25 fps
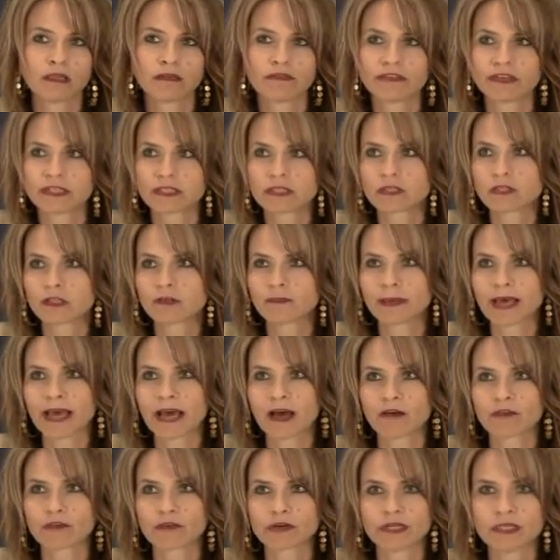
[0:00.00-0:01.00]
Physical
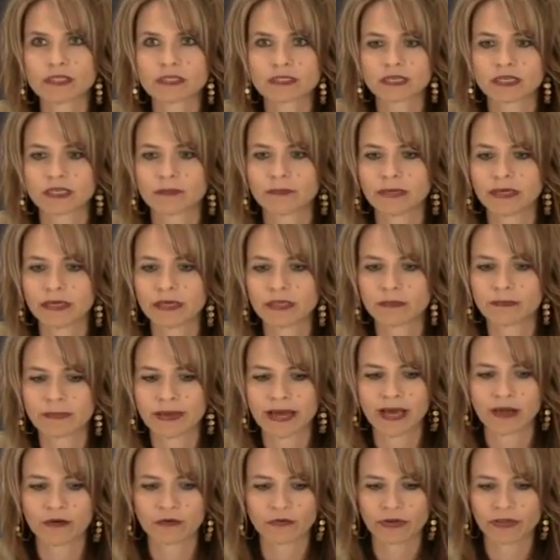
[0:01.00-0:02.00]
boundary is going to be the
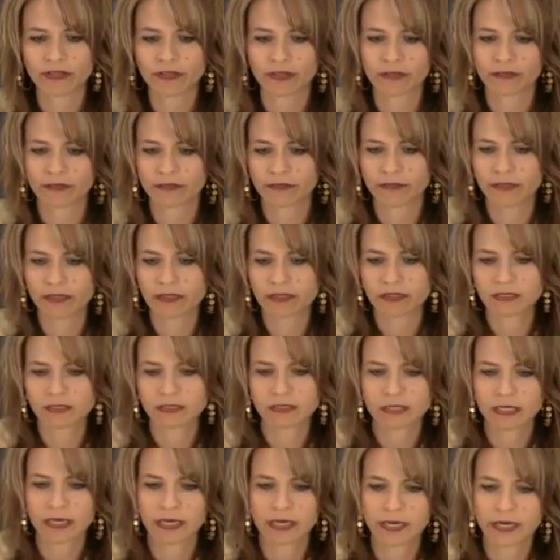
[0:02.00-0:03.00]
boundary that this
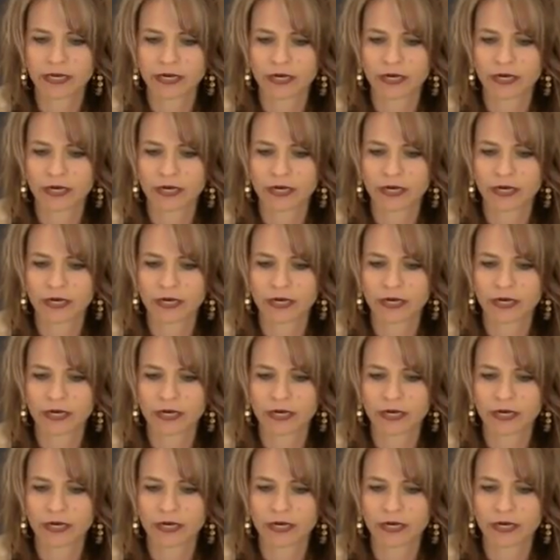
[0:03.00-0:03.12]
is,